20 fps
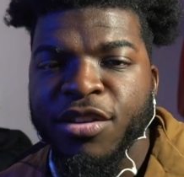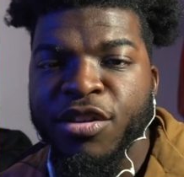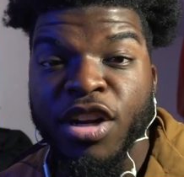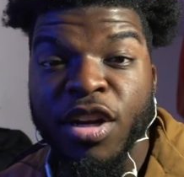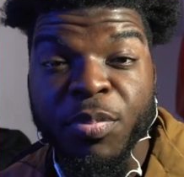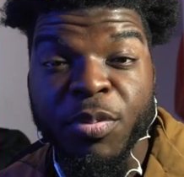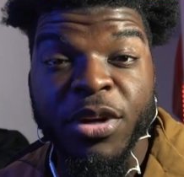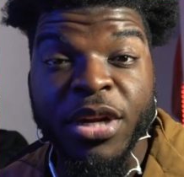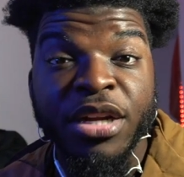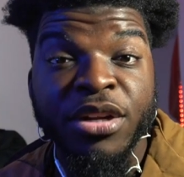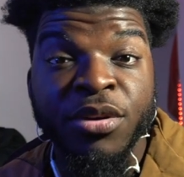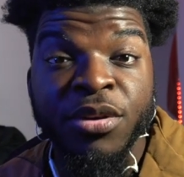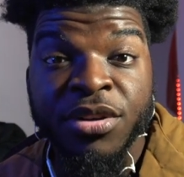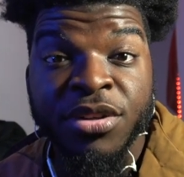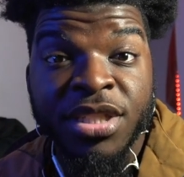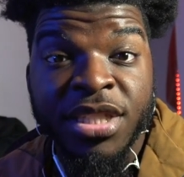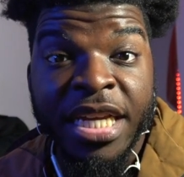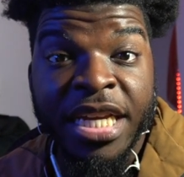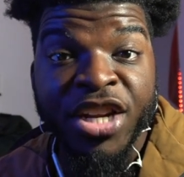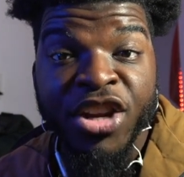The only people that don't
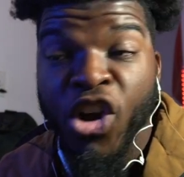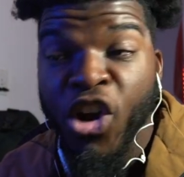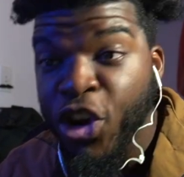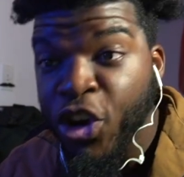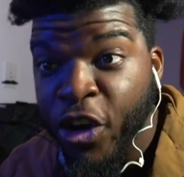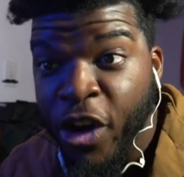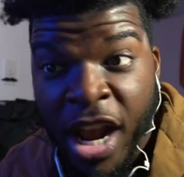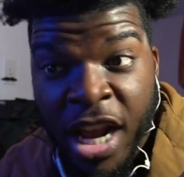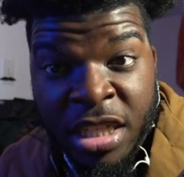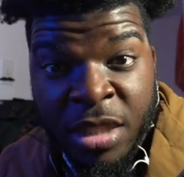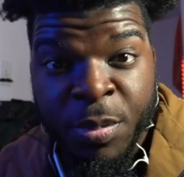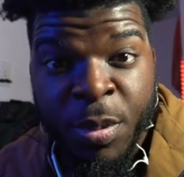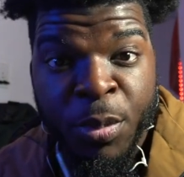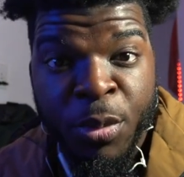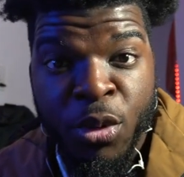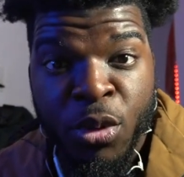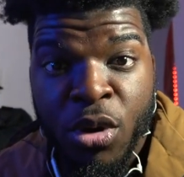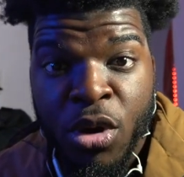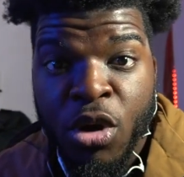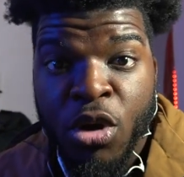understand it are crazy
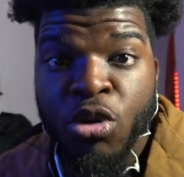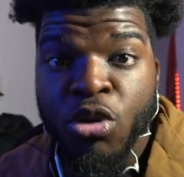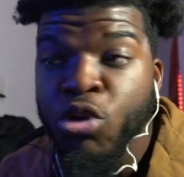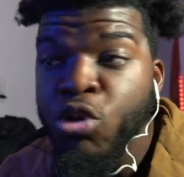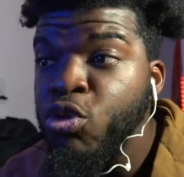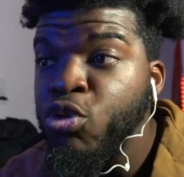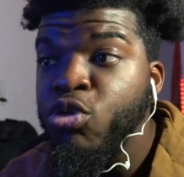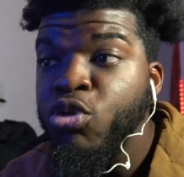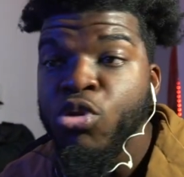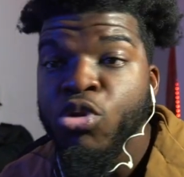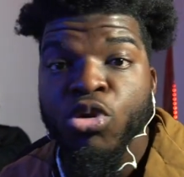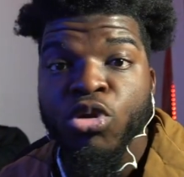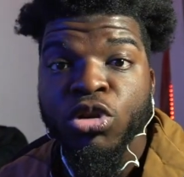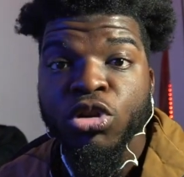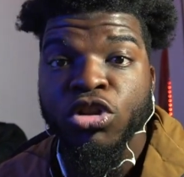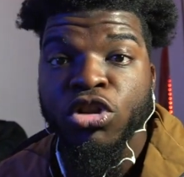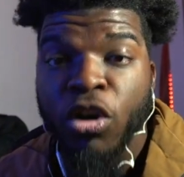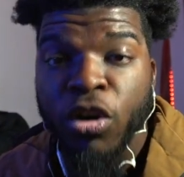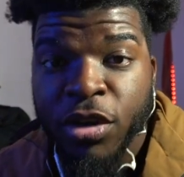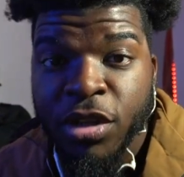people who
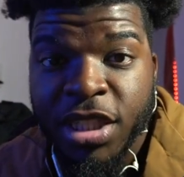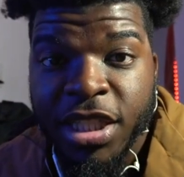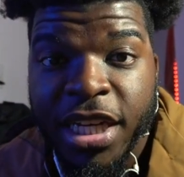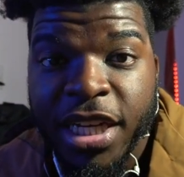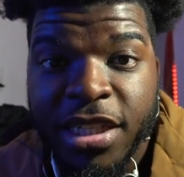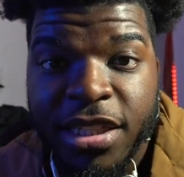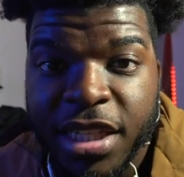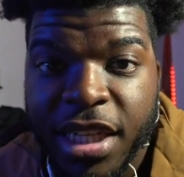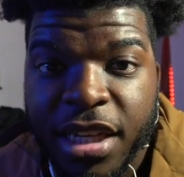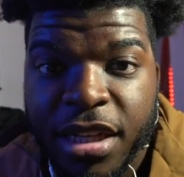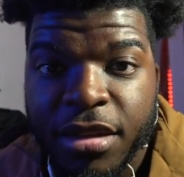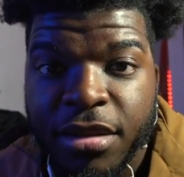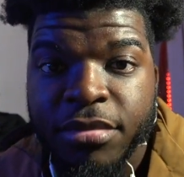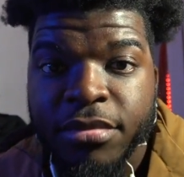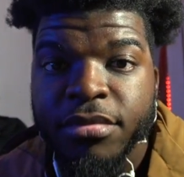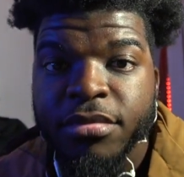don't understand consent.